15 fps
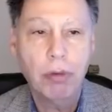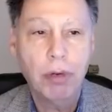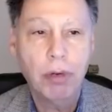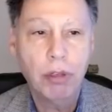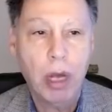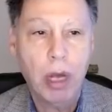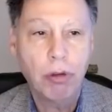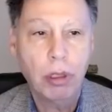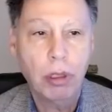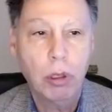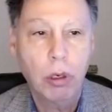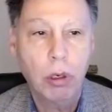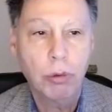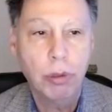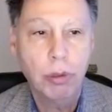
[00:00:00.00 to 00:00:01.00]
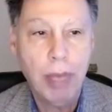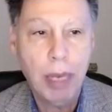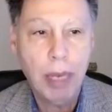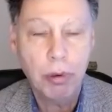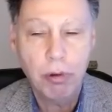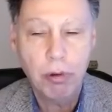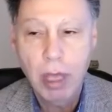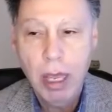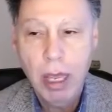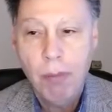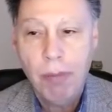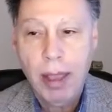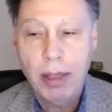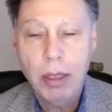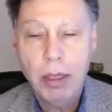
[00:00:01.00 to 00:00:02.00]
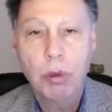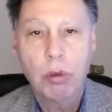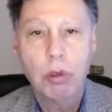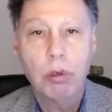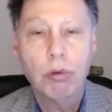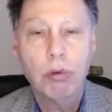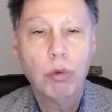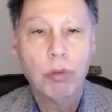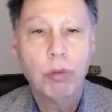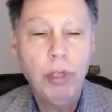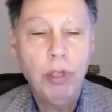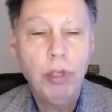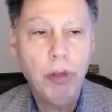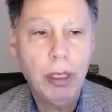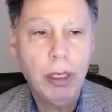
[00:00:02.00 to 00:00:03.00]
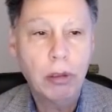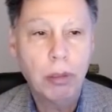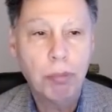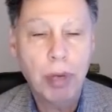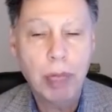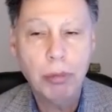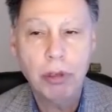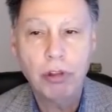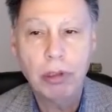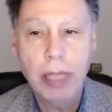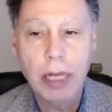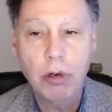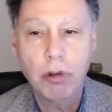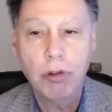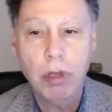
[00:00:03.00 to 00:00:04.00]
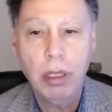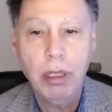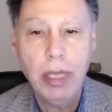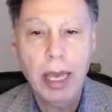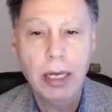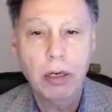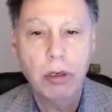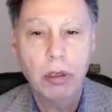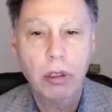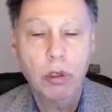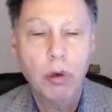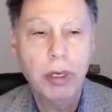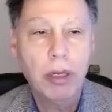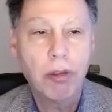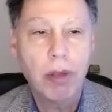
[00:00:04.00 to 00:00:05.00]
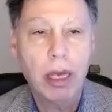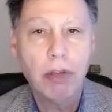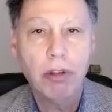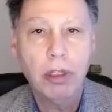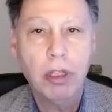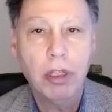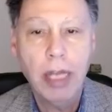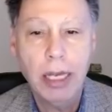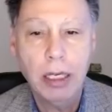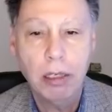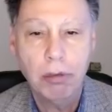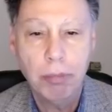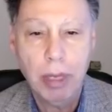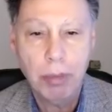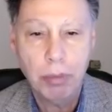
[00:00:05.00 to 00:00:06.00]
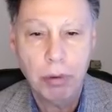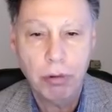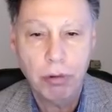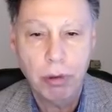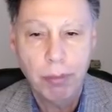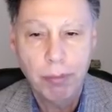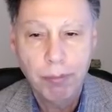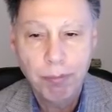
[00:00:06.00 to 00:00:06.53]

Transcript: hydroxychloroquine papers, and they were refusing to publish letters to the editor criticizing the negative papers.